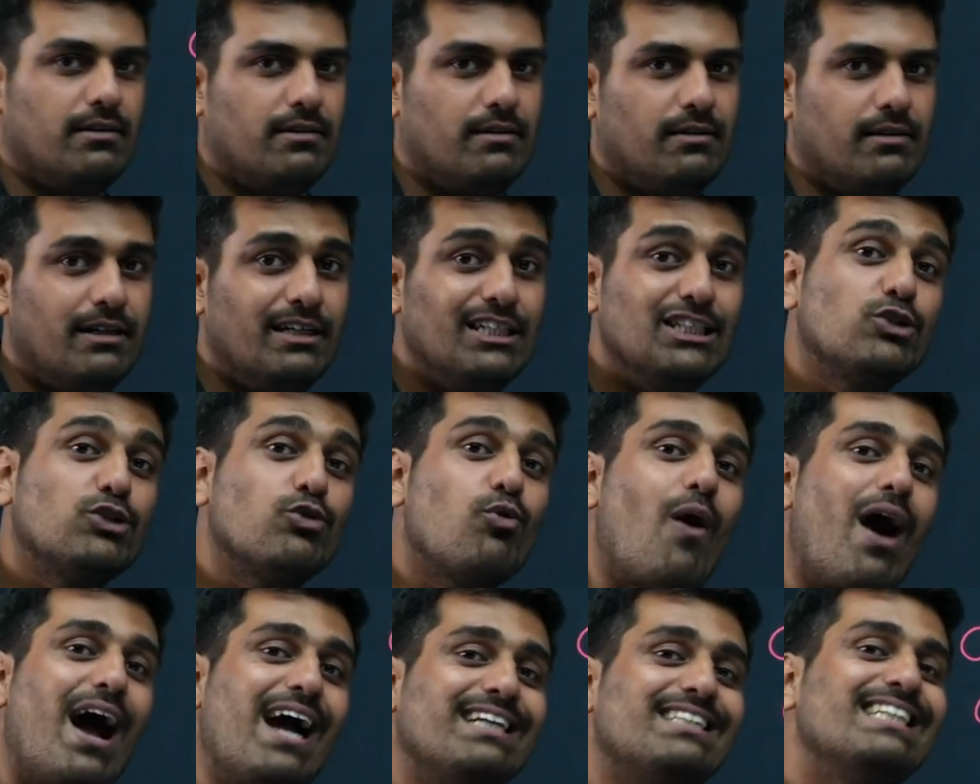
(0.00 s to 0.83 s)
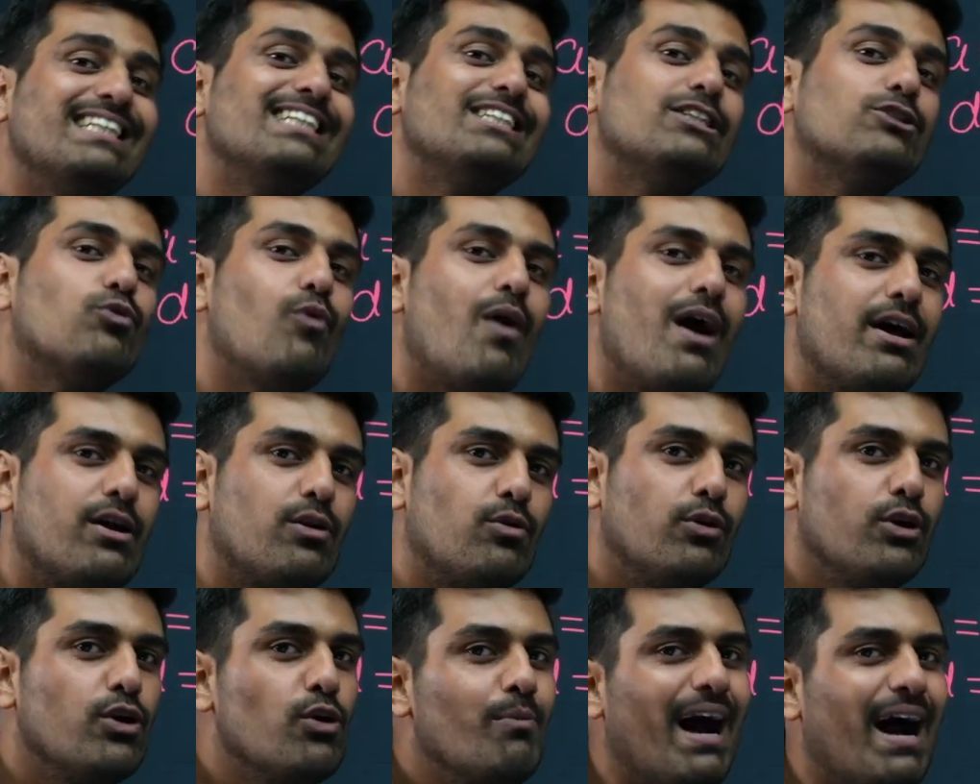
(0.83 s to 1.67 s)
Squares and square root. You
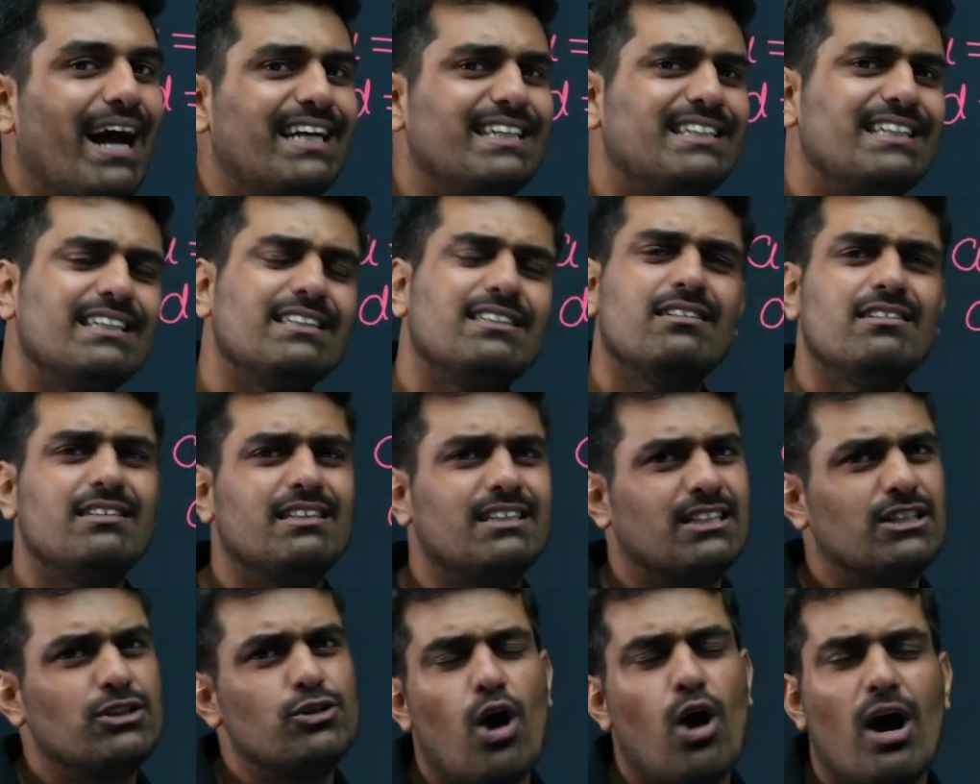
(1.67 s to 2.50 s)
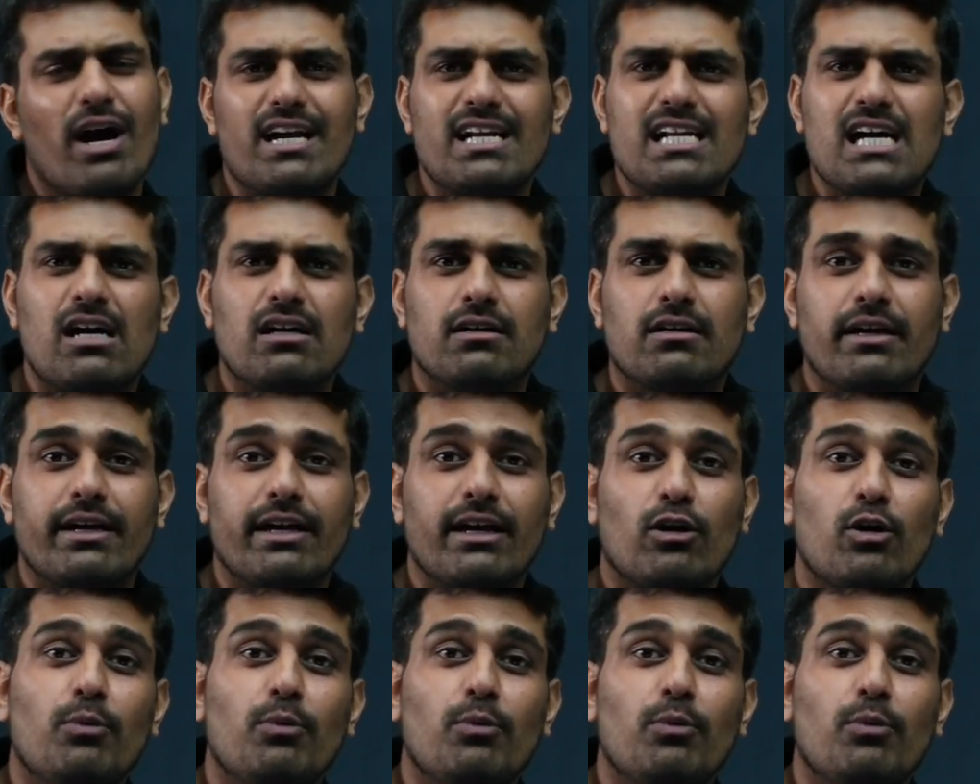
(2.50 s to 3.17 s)
might say, sir, this is not in our curriculum.